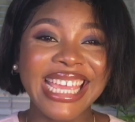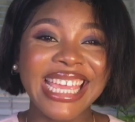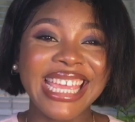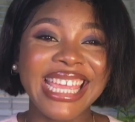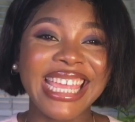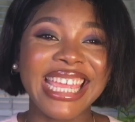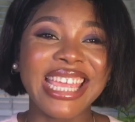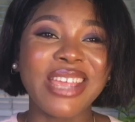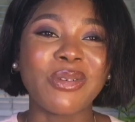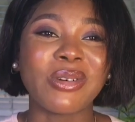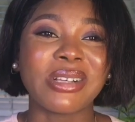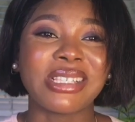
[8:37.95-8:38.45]

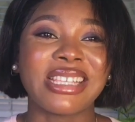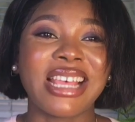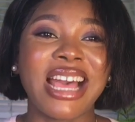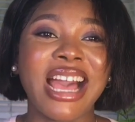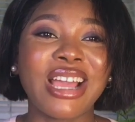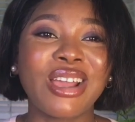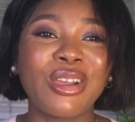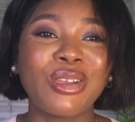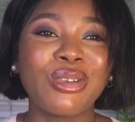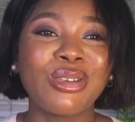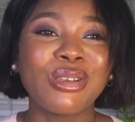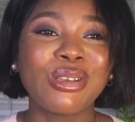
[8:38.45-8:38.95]
he was
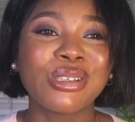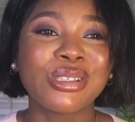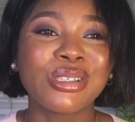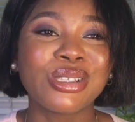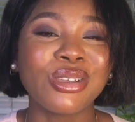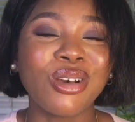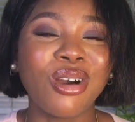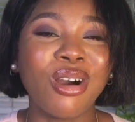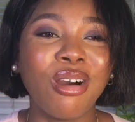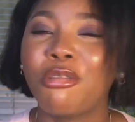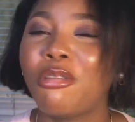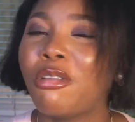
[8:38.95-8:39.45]

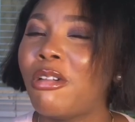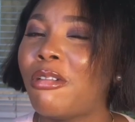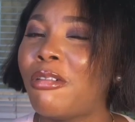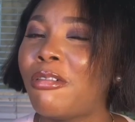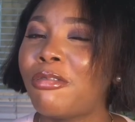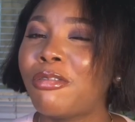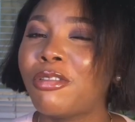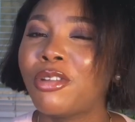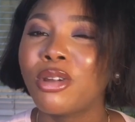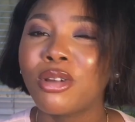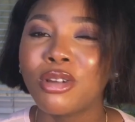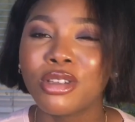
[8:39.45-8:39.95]
accused of
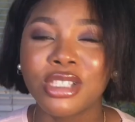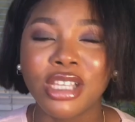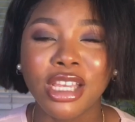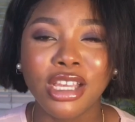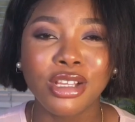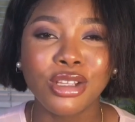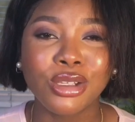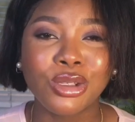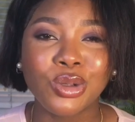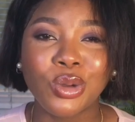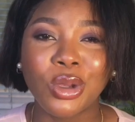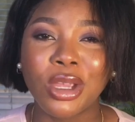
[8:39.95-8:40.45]

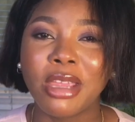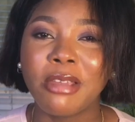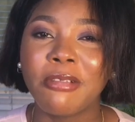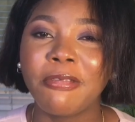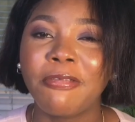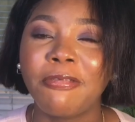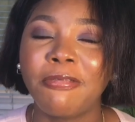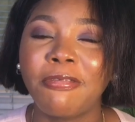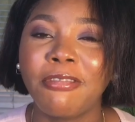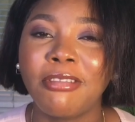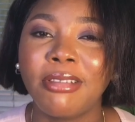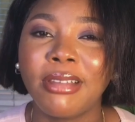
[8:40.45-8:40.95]
refusing to
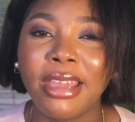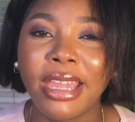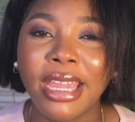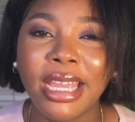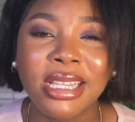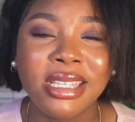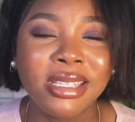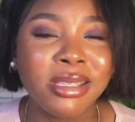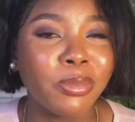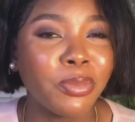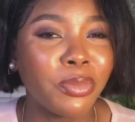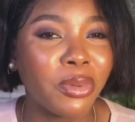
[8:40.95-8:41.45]

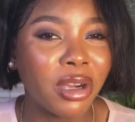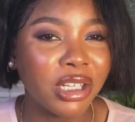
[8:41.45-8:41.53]
inflate